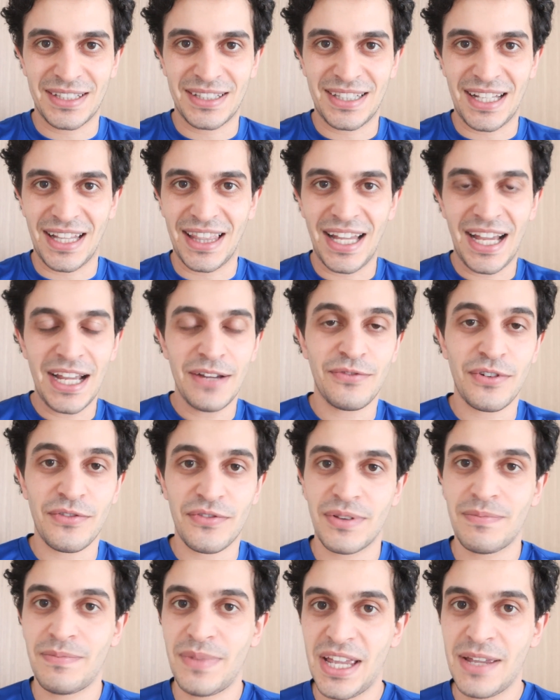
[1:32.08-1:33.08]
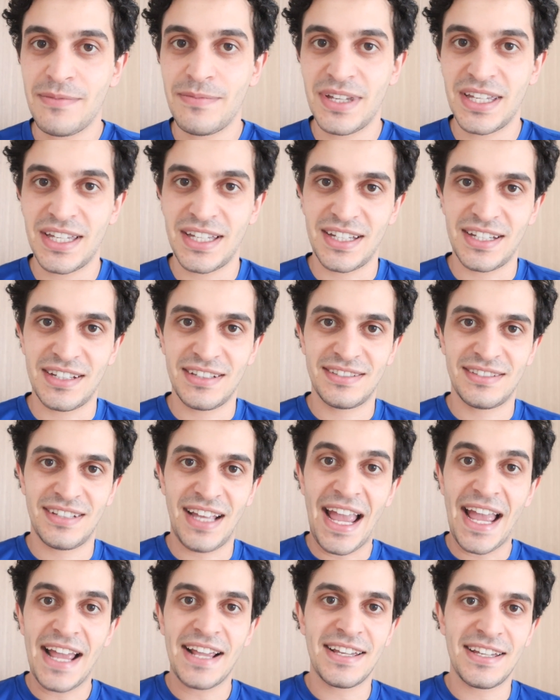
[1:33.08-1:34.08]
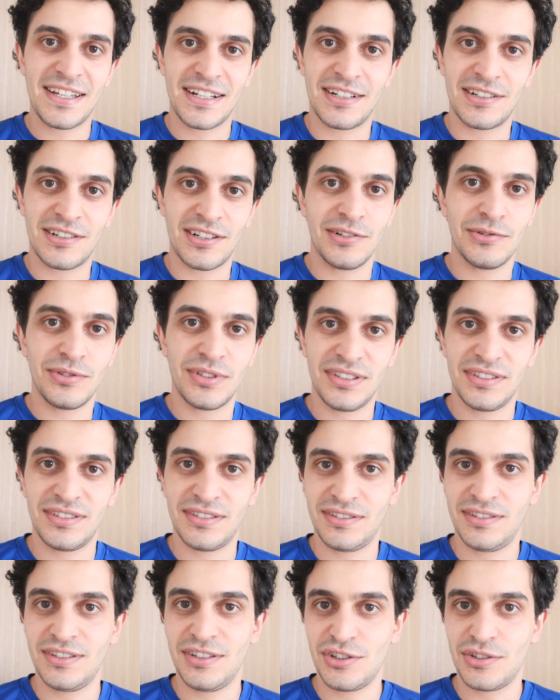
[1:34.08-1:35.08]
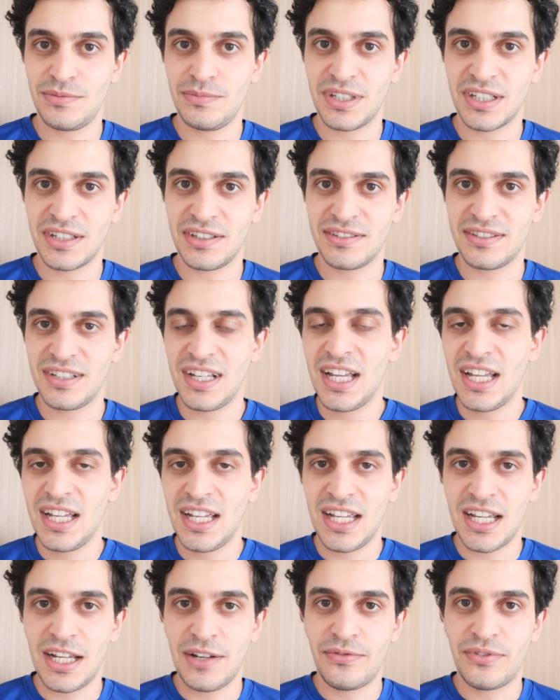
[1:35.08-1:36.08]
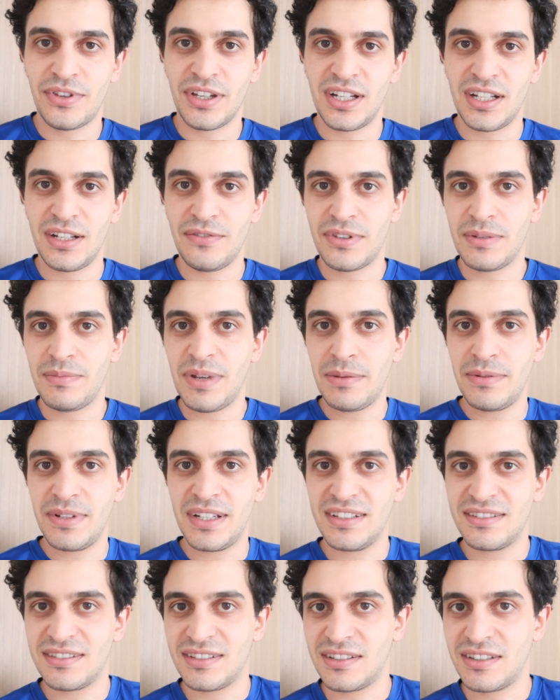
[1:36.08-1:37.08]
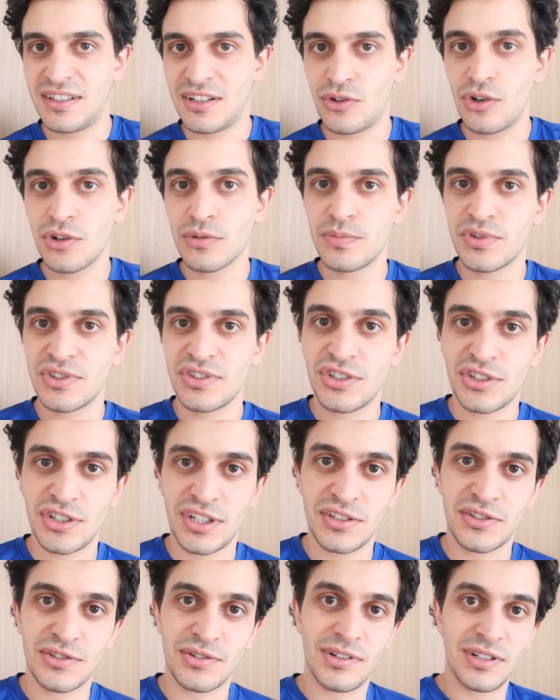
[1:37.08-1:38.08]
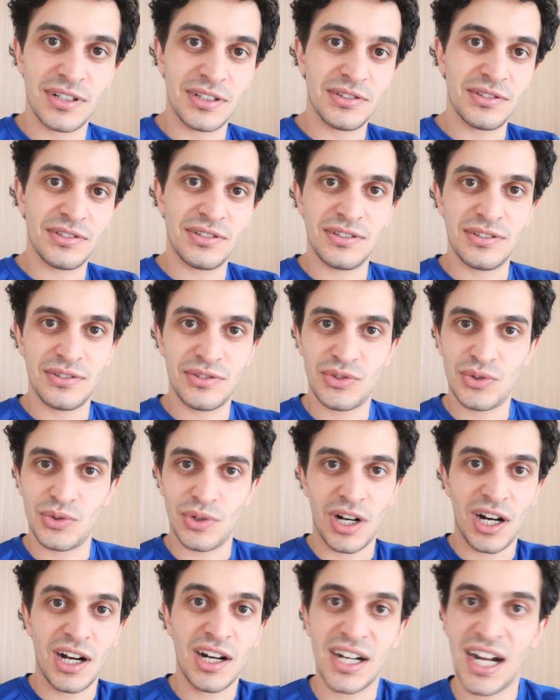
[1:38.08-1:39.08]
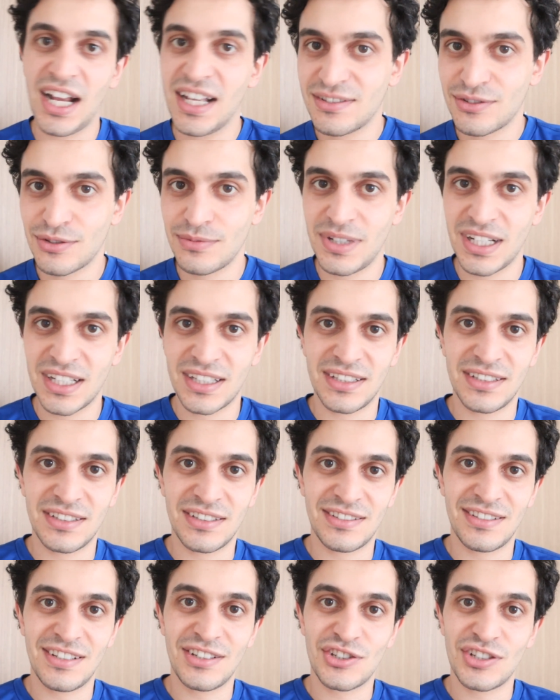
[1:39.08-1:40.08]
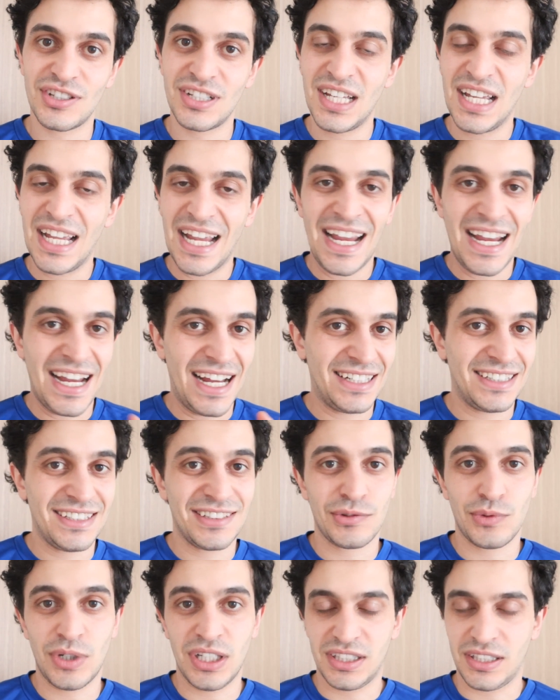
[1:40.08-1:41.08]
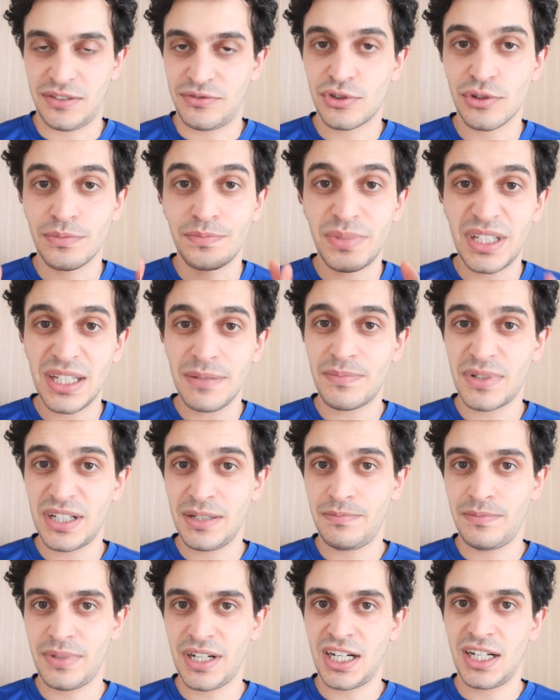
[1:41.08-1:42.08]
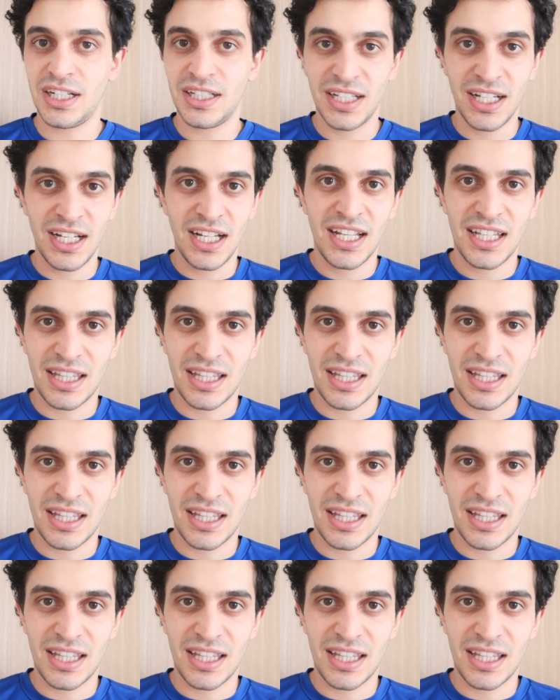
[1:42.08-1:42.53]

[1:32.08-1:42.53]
life of the baby is hanging around this decision, because if the baby is in the wrong position and so on, and you are asked to make the decision, it is quite tough. So be prepared.